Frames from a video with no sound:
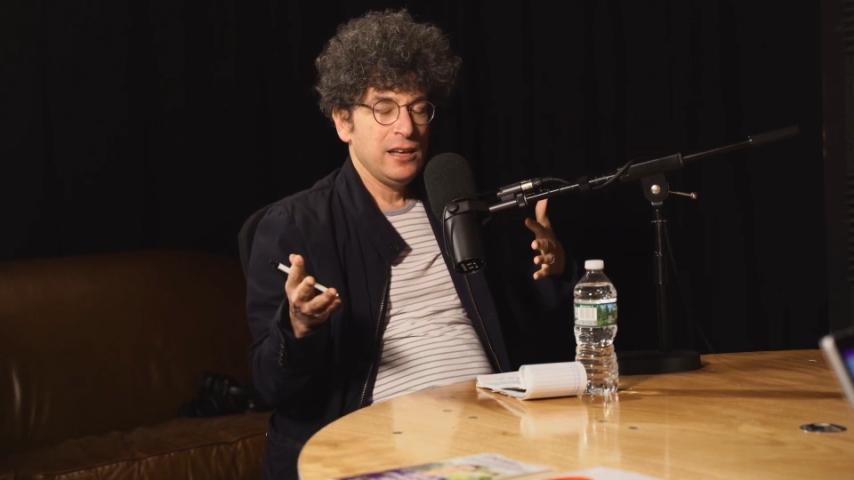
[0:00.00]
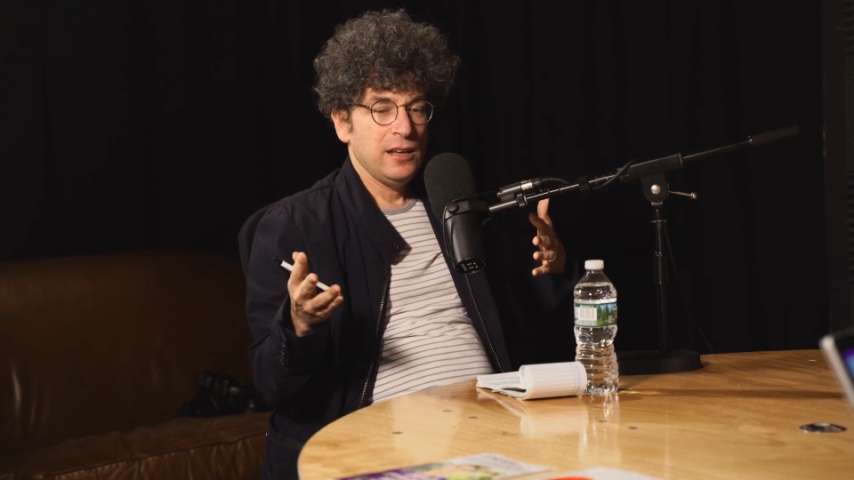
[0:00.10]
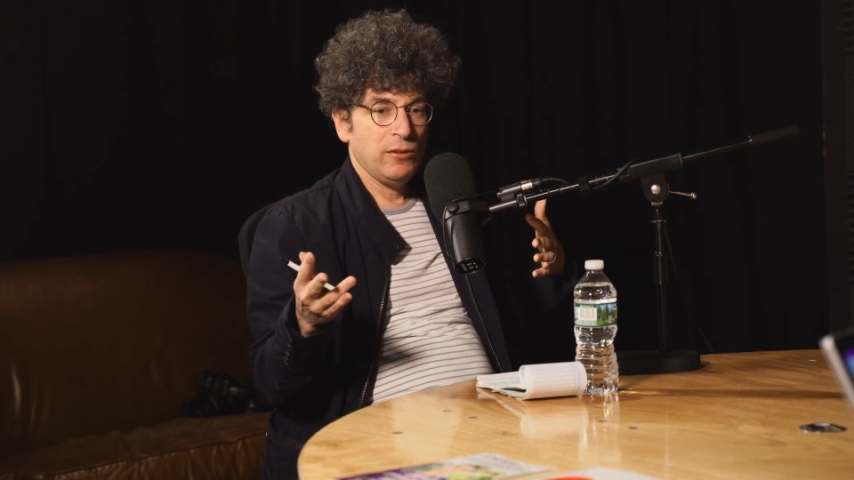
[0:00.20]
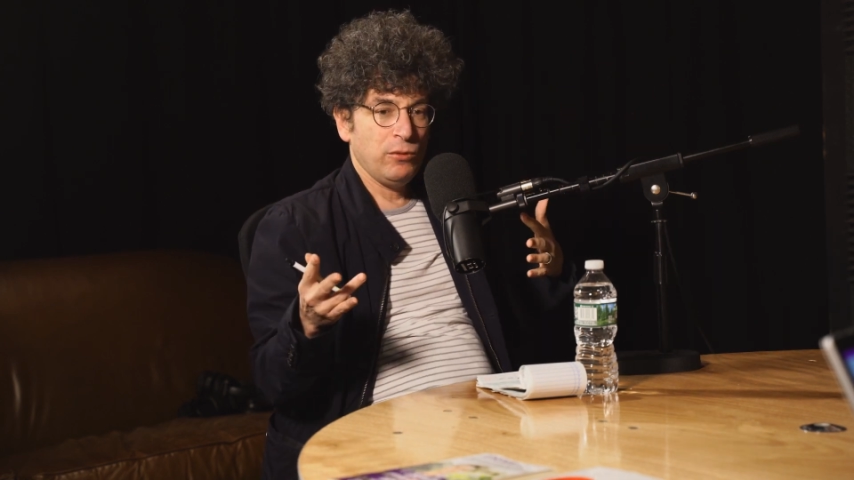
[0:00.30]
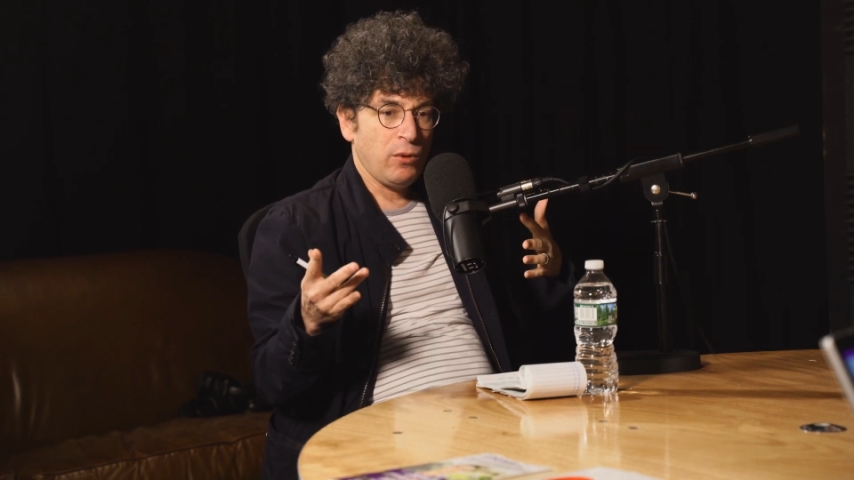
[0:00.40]

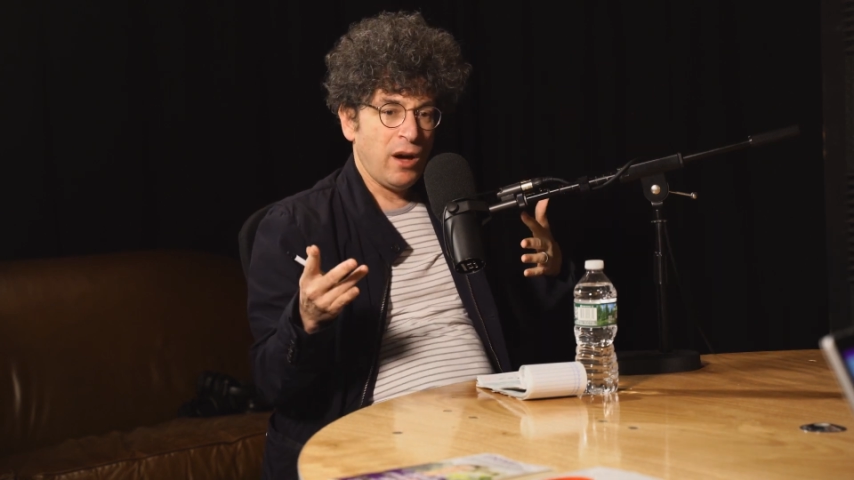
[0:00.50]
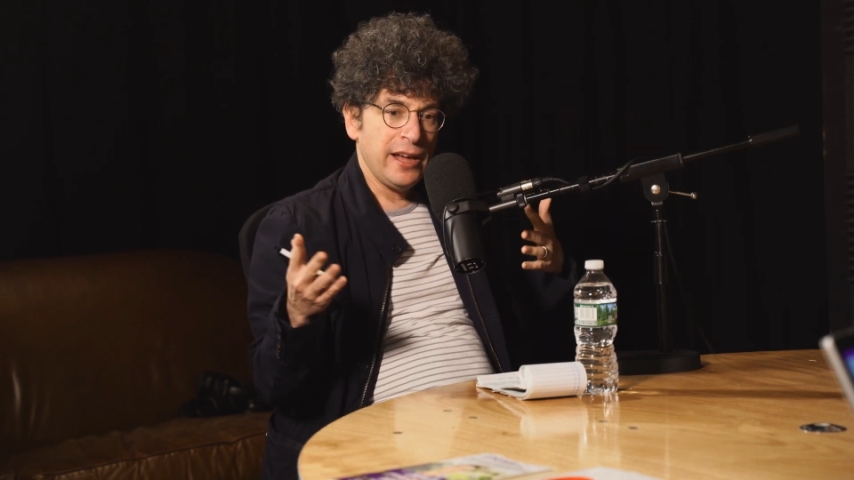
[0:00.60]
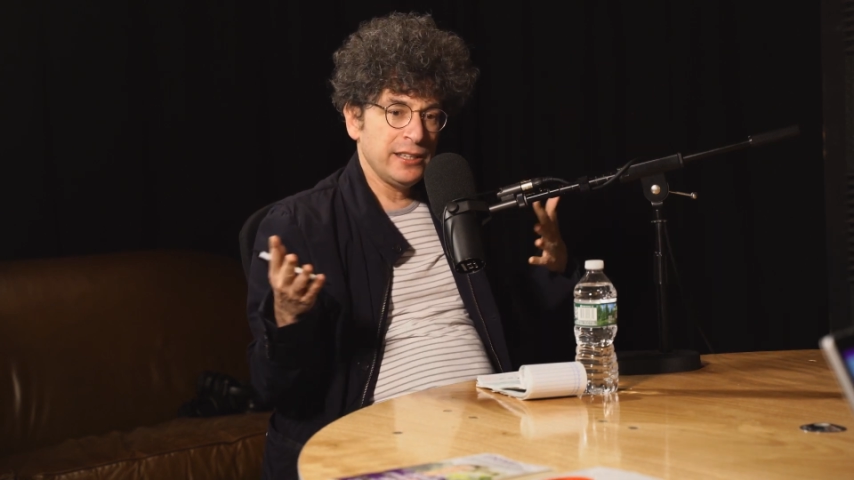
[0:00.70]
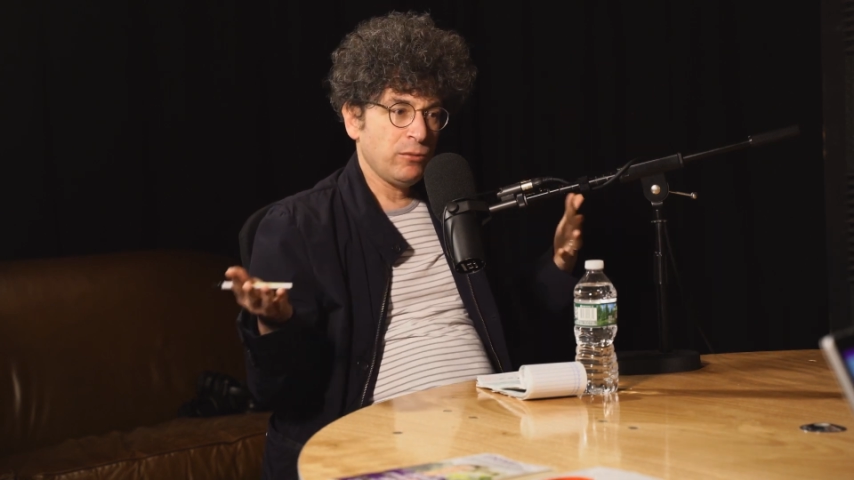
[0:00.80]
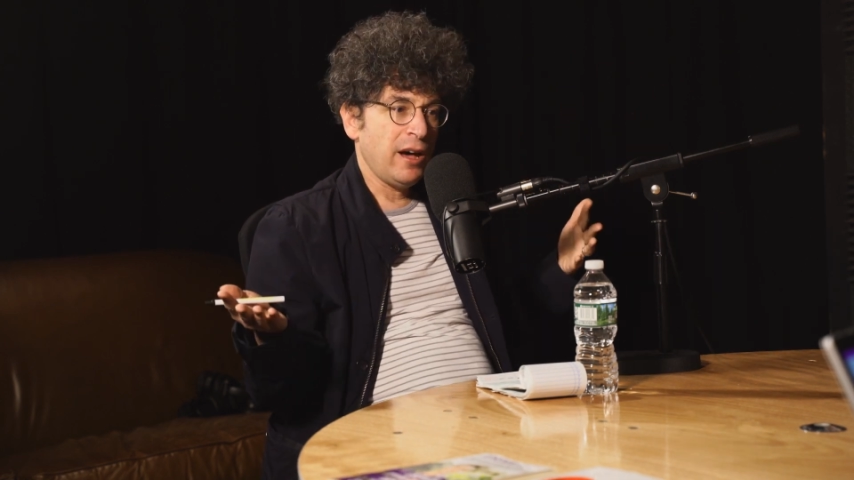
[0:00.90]

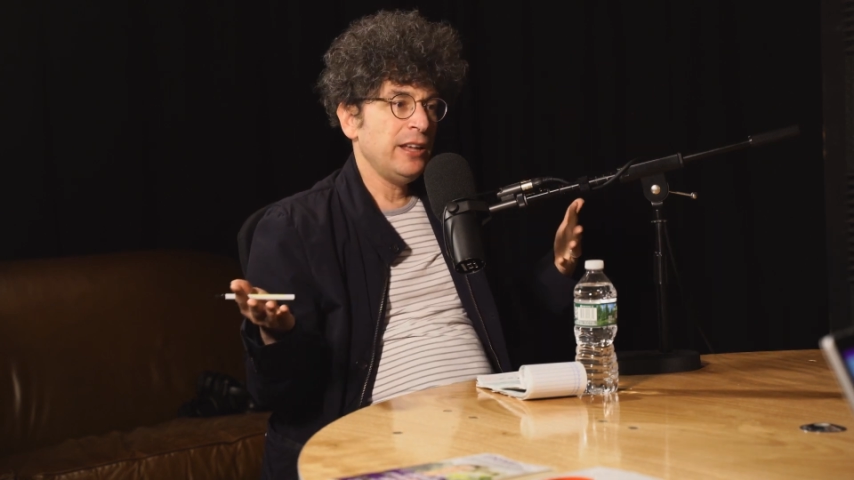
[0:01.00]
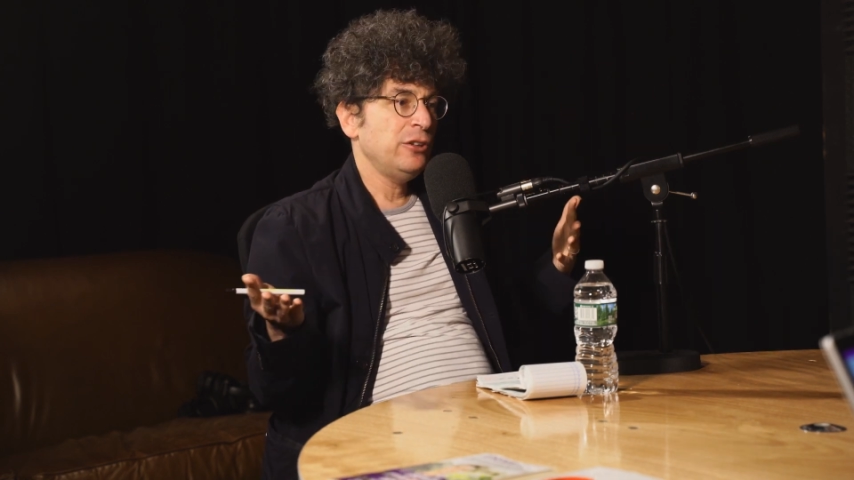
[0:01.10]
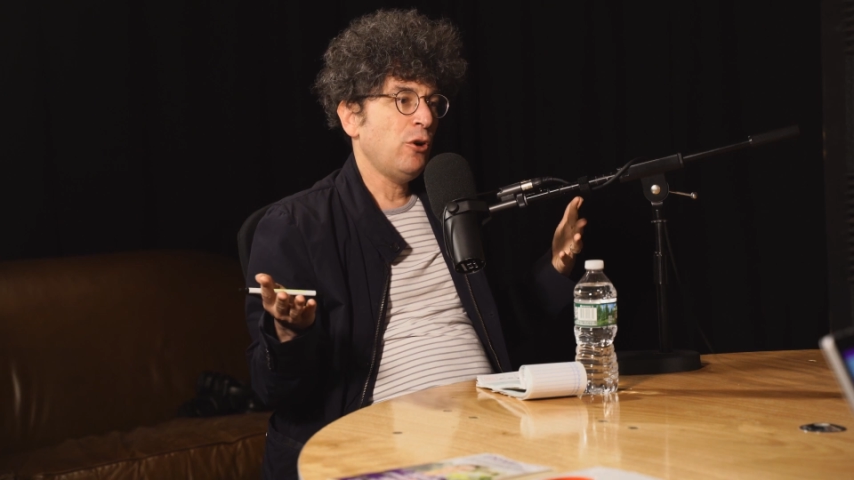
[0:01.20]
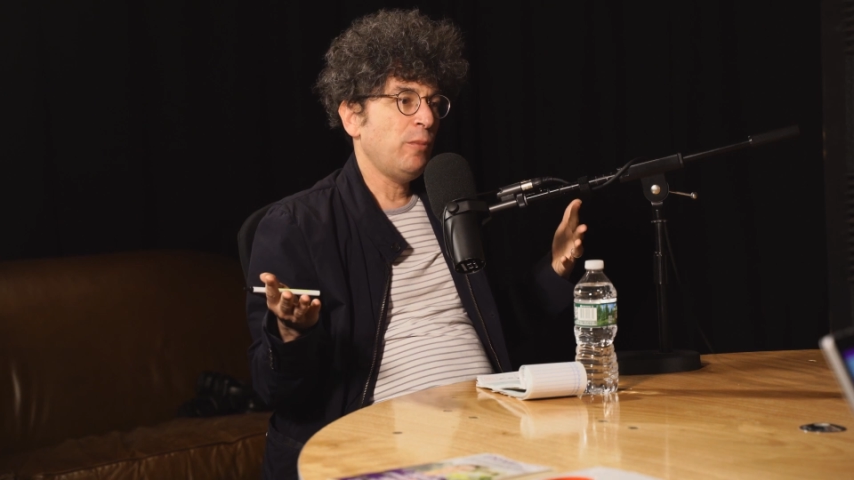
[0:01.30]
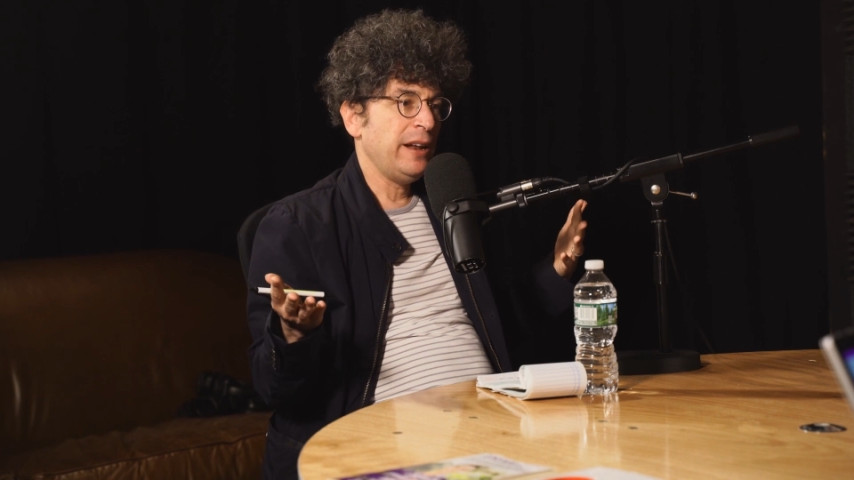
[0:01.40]
Why did
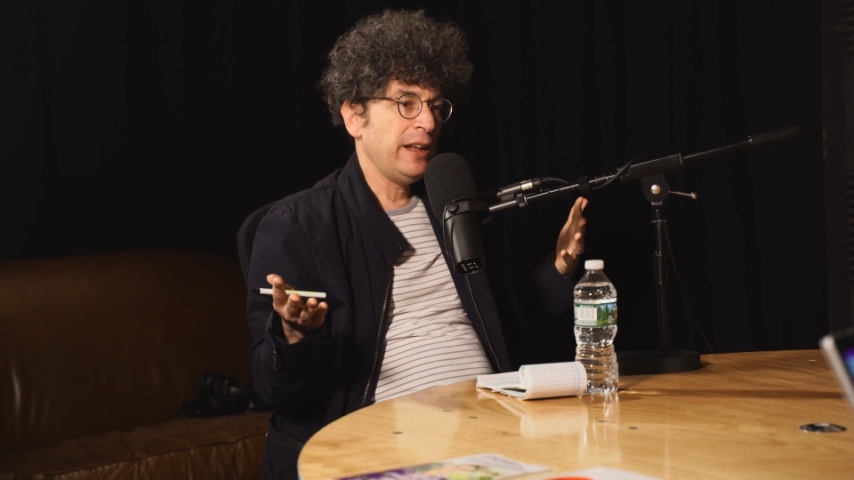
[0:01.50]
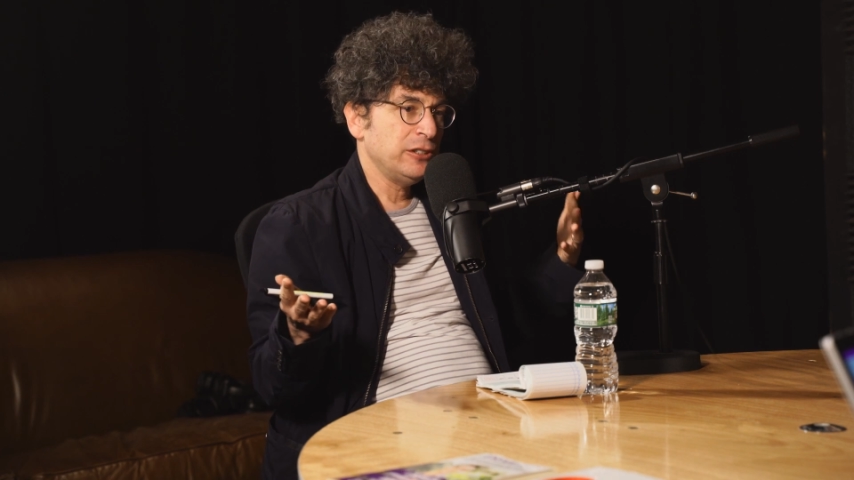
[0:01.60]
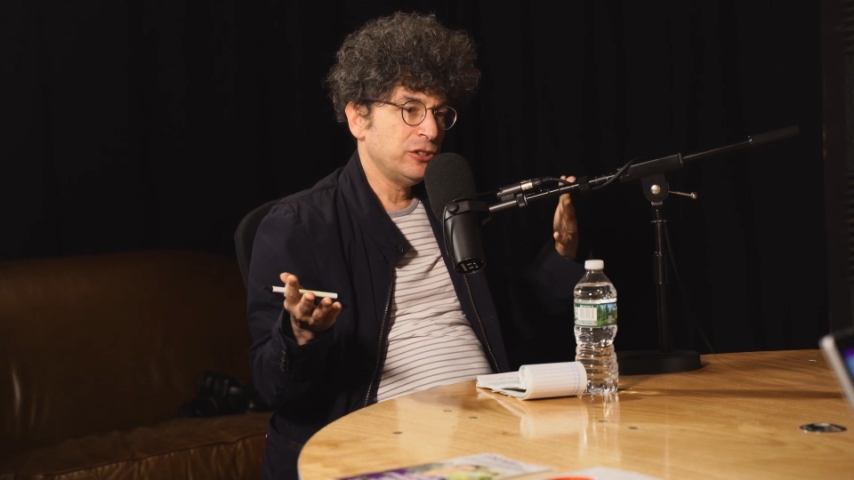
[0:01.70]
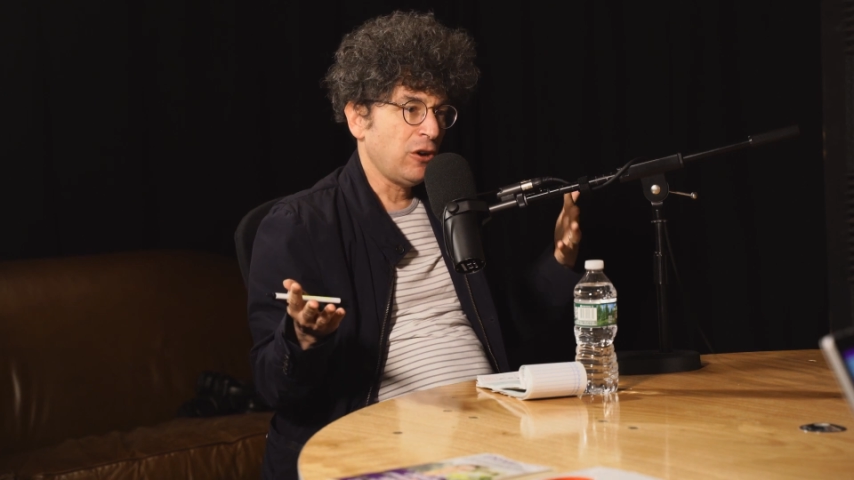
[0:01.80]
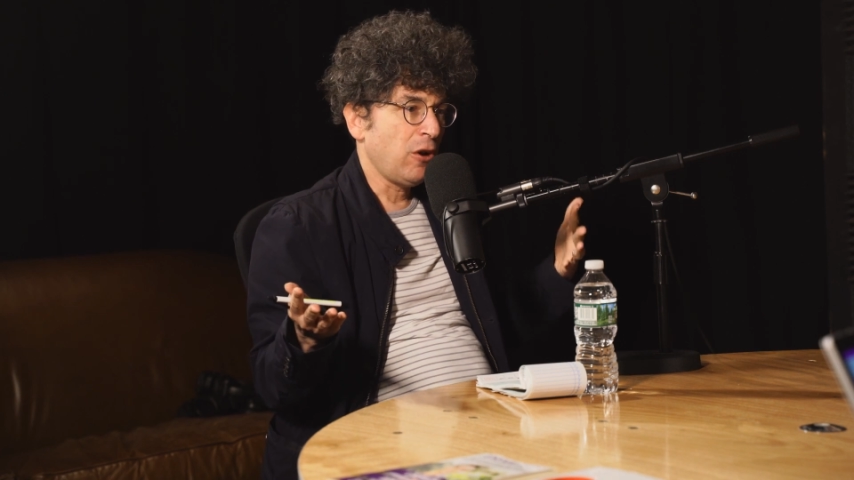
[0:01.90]
nobody on Star